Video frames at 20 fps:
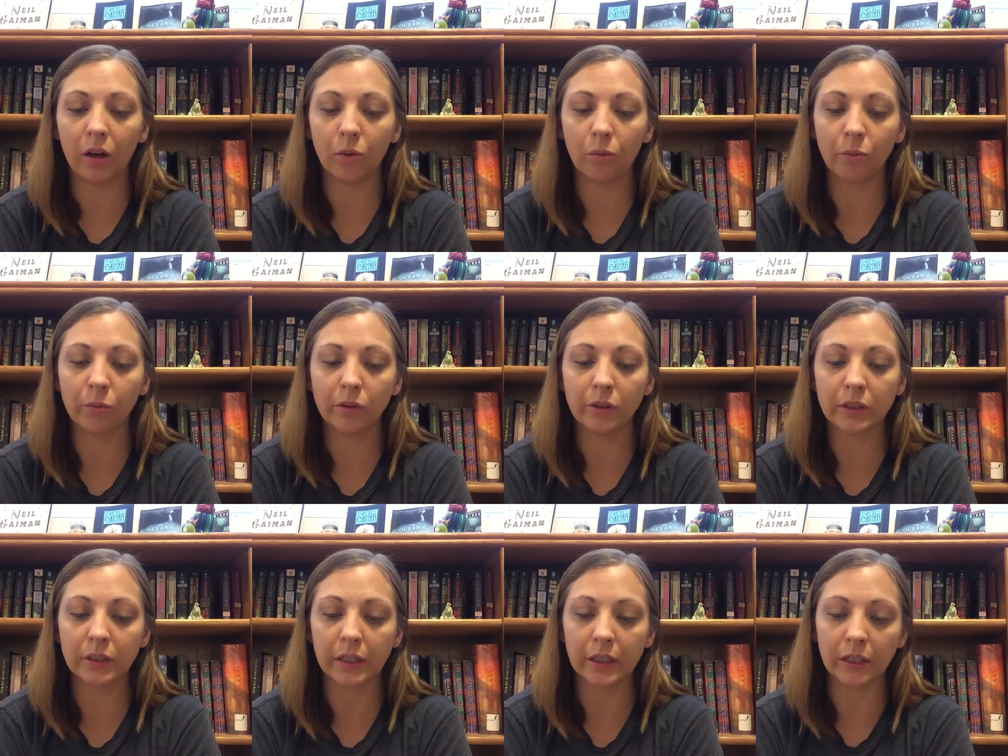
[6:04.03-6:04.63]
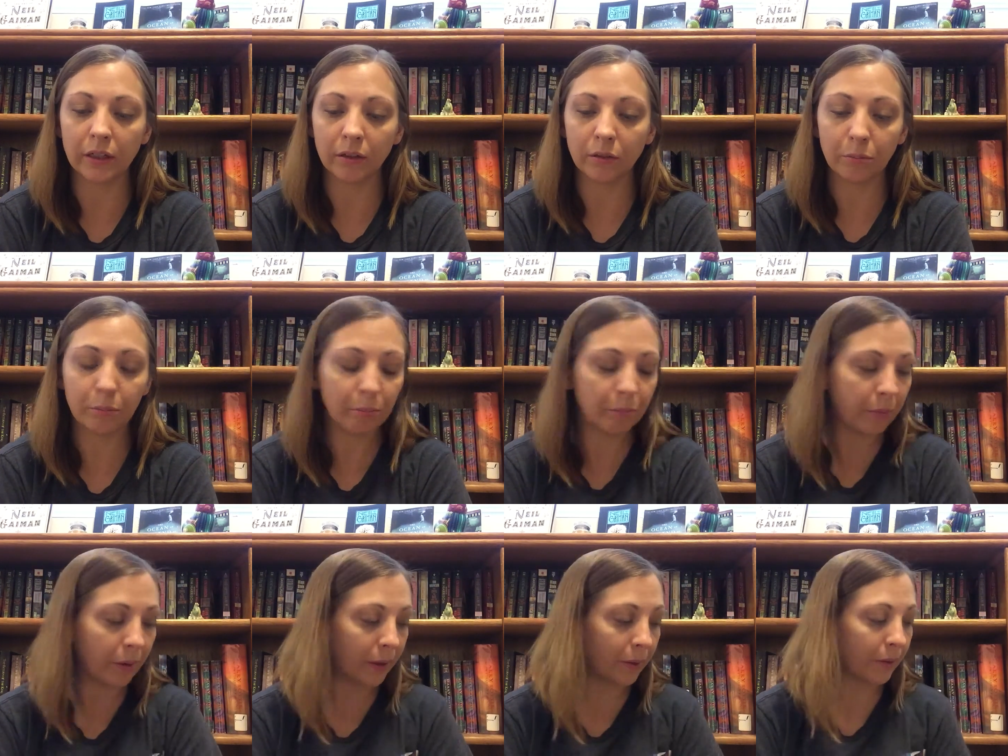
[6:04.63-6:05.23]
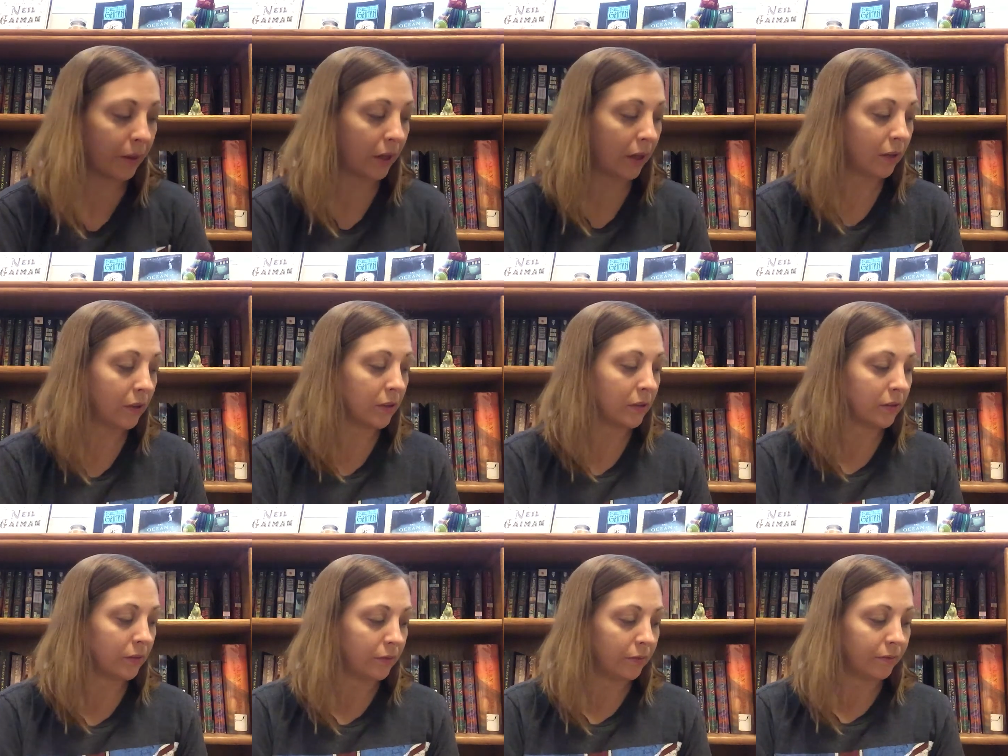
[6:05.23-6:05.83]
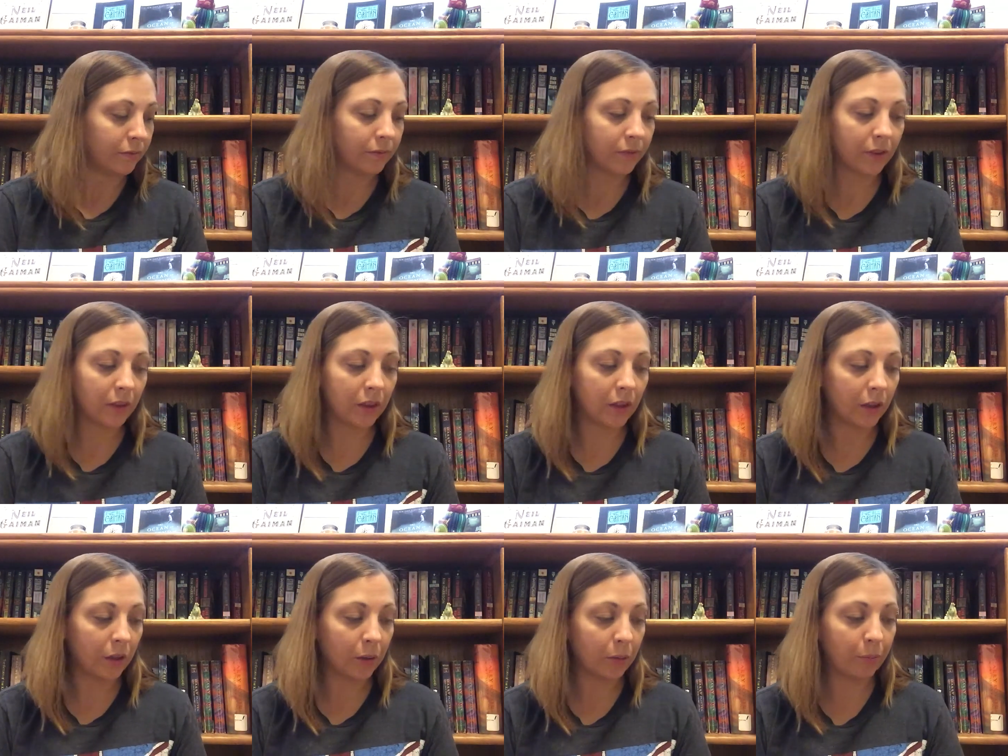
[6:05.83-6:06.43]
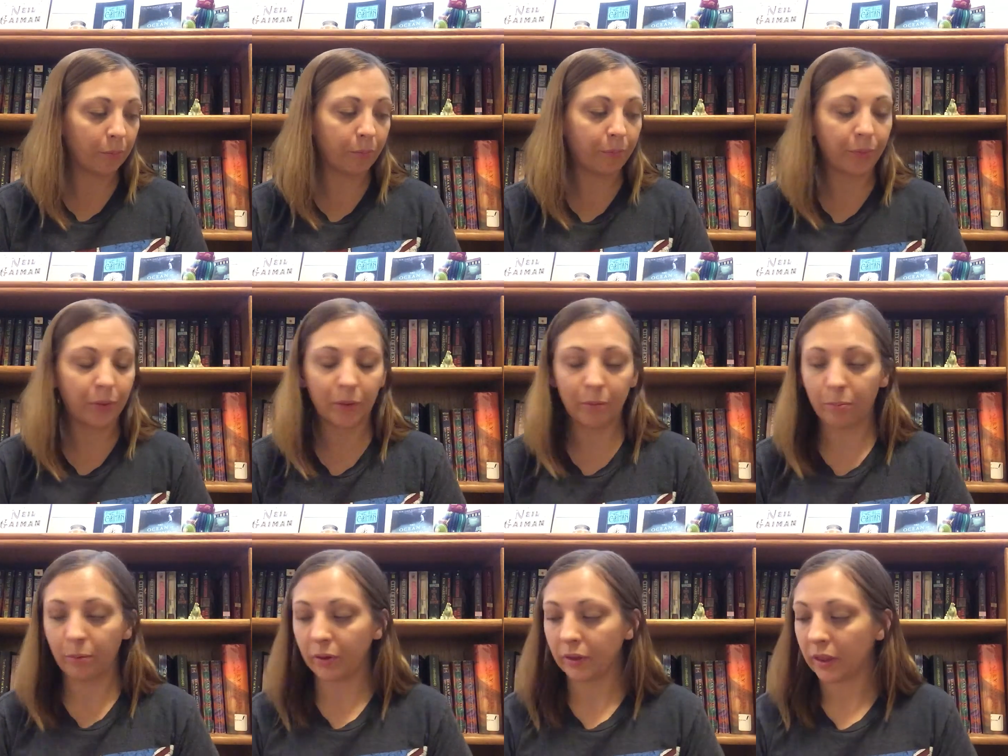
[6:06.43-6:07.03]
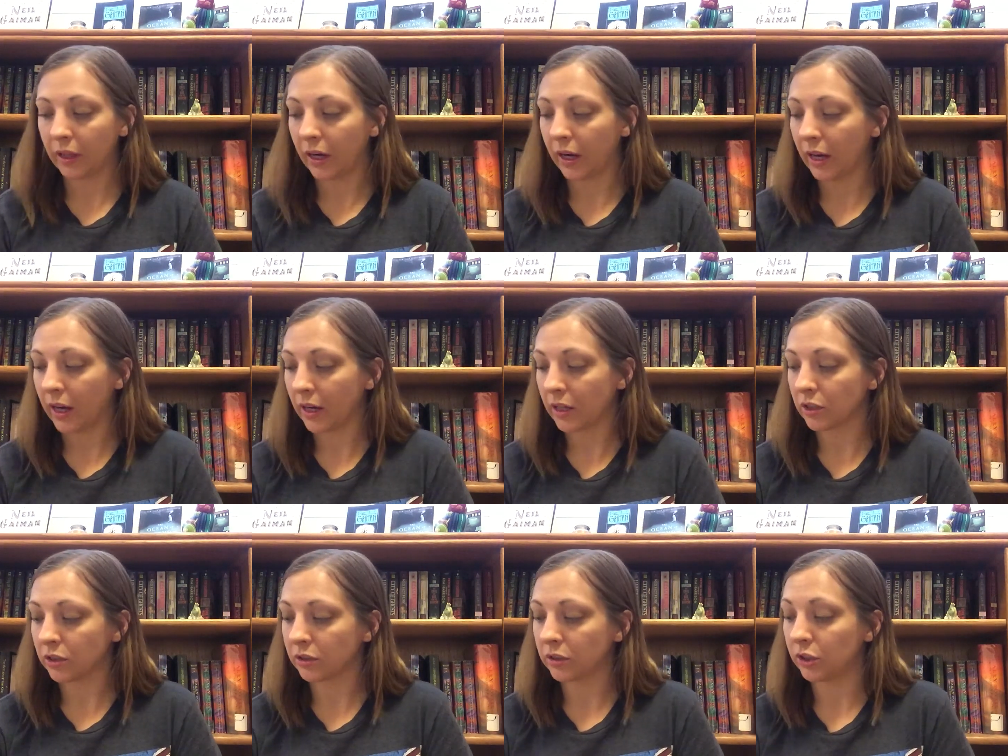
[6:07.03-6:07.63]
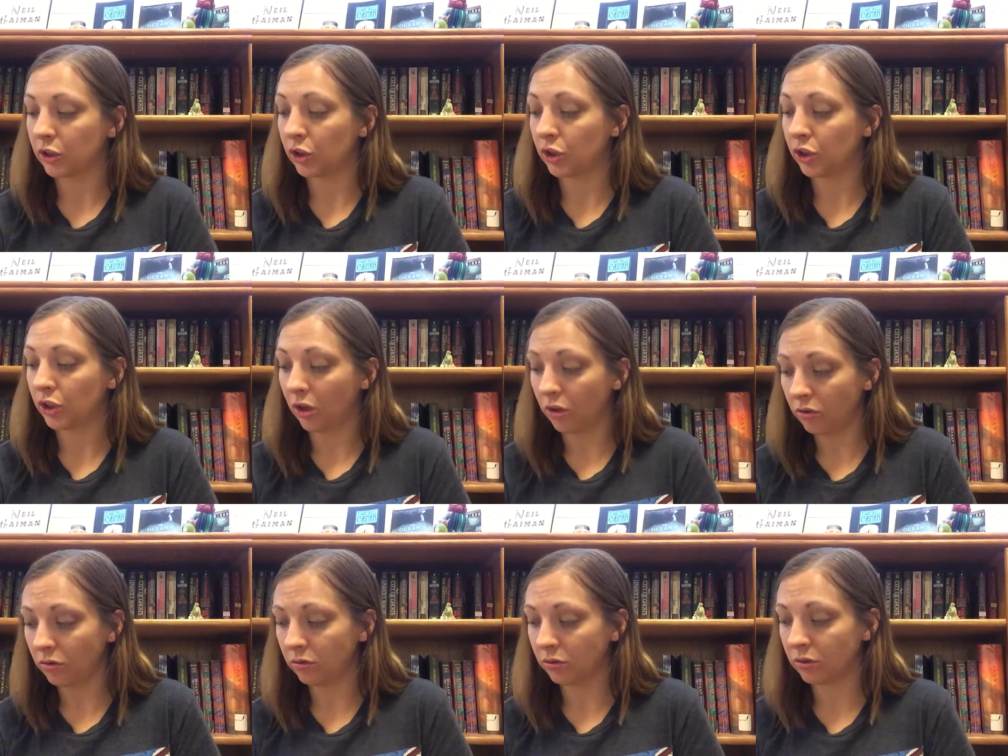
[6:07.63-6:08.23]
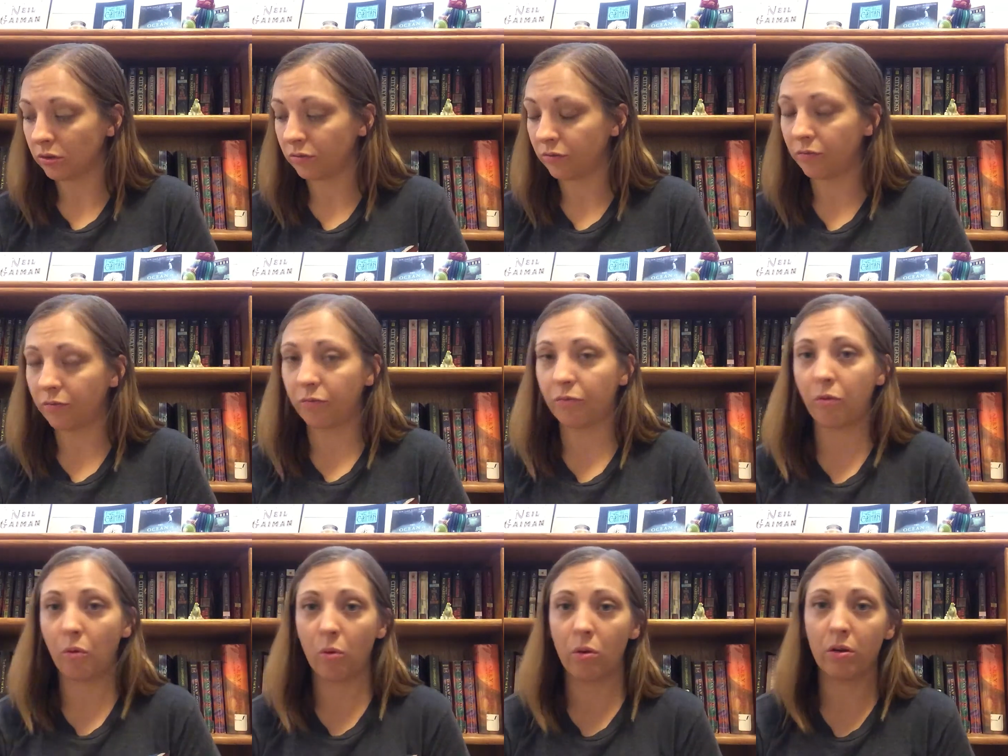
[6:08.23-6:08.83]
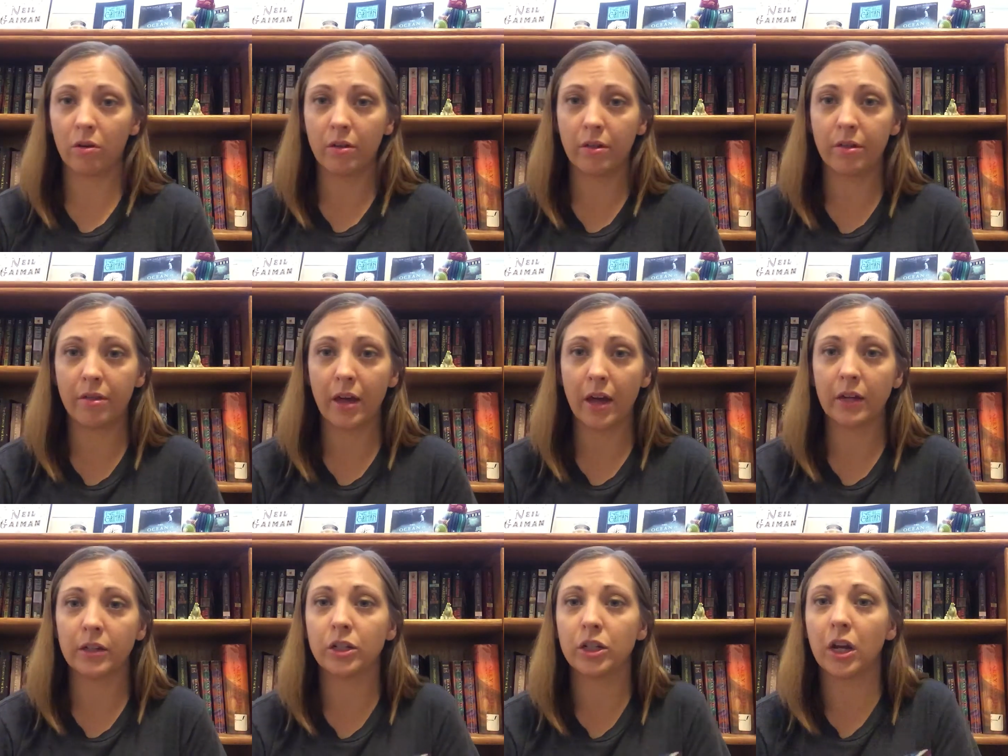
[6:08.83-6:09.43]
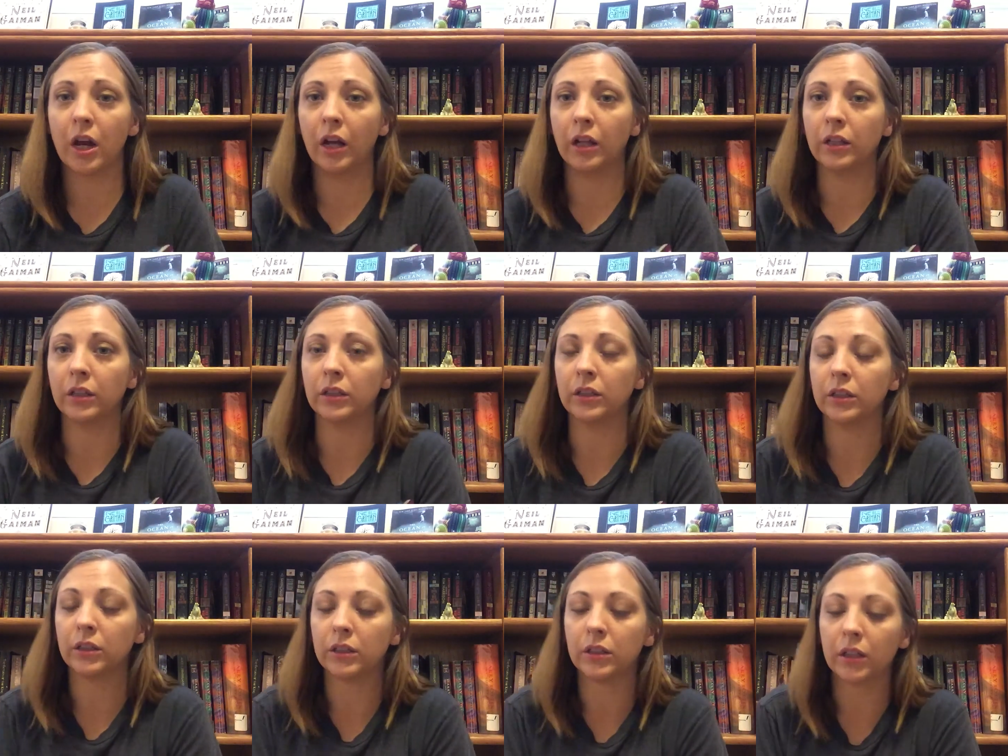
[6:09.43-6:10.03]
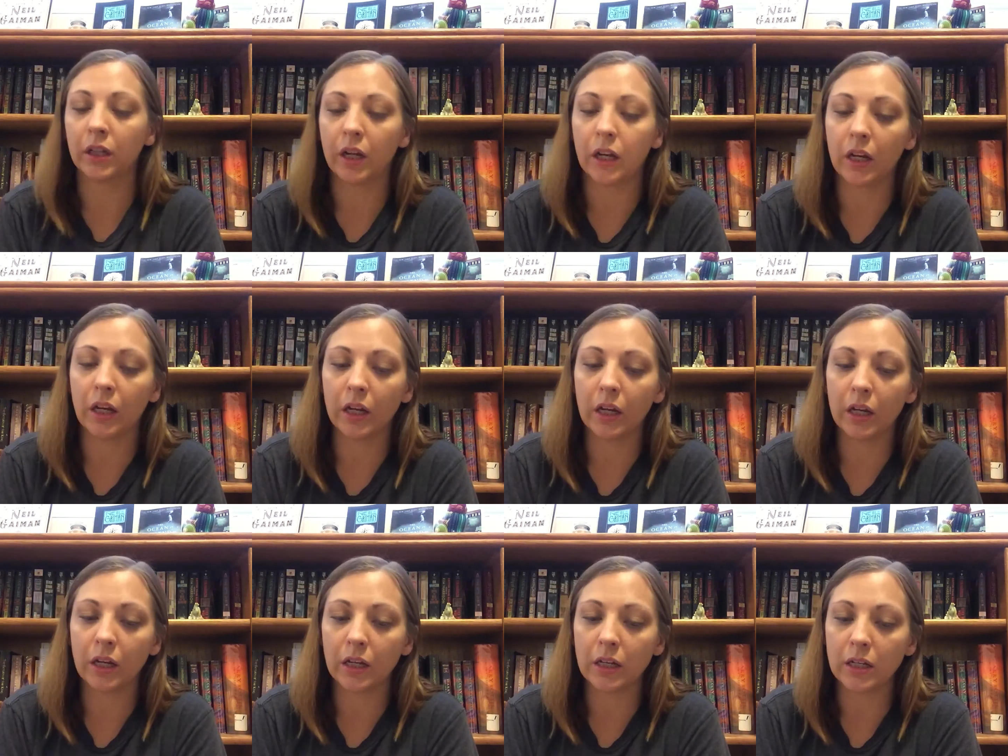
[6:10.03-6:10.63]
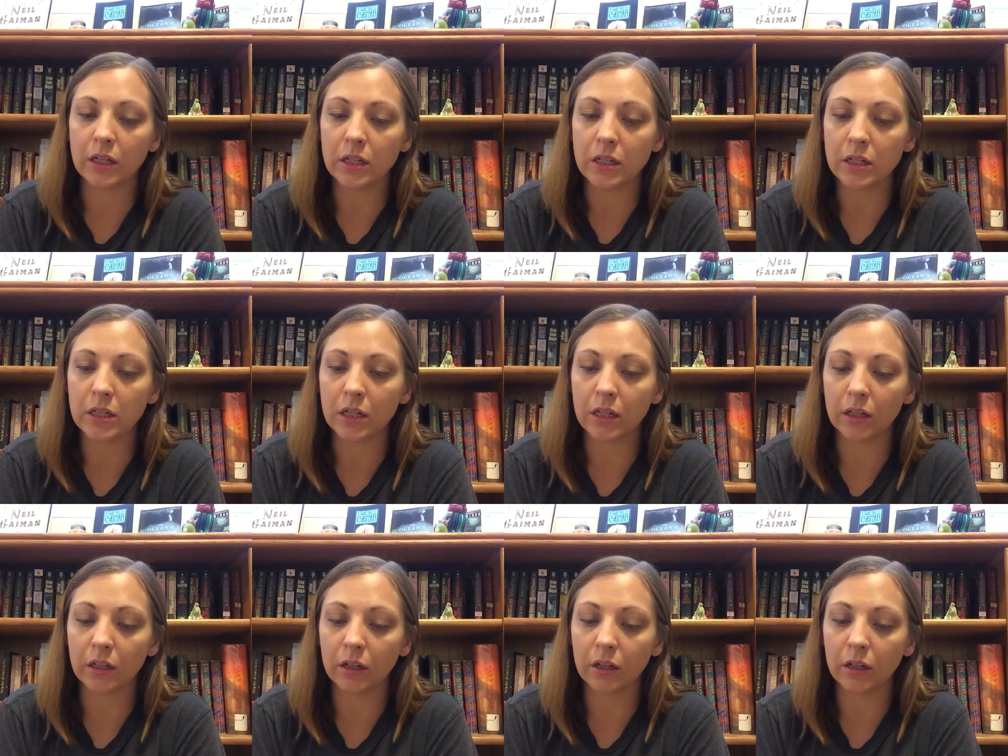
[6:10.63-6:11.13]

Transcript: We'll see. But the book that I actually chose for that challenge is